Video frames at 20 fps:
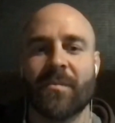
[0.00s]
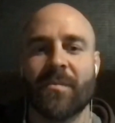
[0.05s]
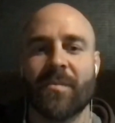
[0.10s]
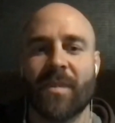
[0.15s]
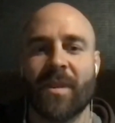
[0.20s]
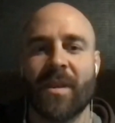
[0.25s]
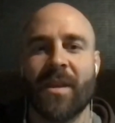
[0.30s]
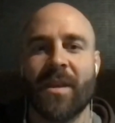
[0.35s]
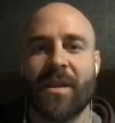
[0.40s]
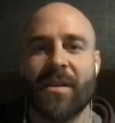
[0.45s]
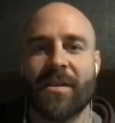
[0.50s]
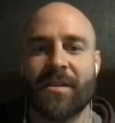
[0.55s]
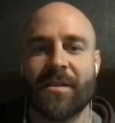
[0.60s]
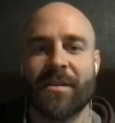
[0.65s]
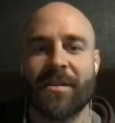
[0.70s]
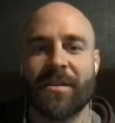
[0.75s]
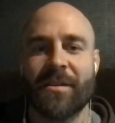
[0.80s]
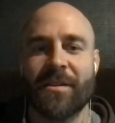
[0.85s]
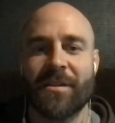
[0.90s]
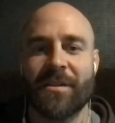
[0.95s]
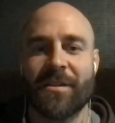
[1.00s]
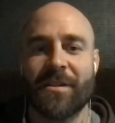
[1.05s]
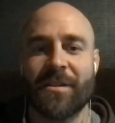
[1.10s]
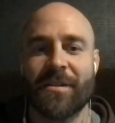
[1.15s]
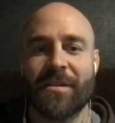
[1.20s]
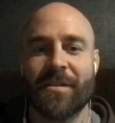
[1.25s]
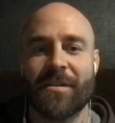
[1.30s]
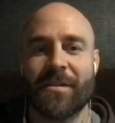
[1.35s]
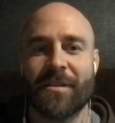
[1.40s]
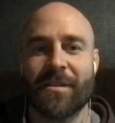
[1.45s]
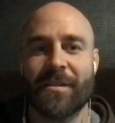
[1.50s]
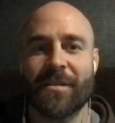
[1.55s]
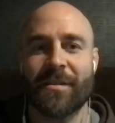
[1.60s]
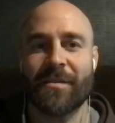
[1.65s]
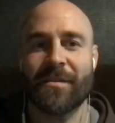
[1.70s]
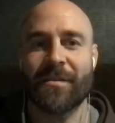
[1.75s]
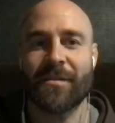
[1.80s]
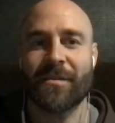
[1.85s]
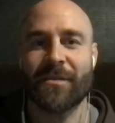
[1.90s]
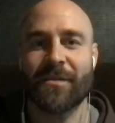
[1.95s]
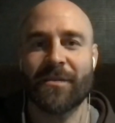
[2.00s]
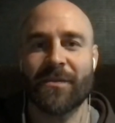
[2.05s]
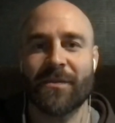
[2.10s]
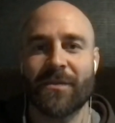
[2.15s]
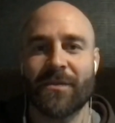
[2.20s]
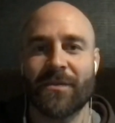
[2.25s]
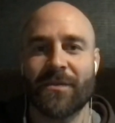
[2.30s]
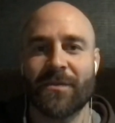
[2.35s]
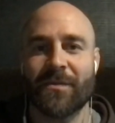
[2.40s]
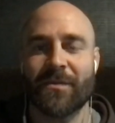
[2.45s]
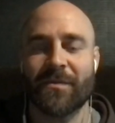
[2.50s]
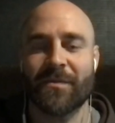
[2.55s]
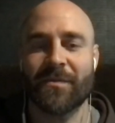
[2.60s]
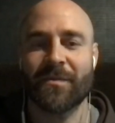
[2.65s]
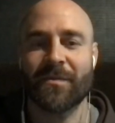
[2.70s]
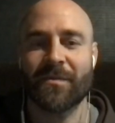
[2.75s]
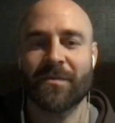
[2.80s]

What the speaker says: [no speech]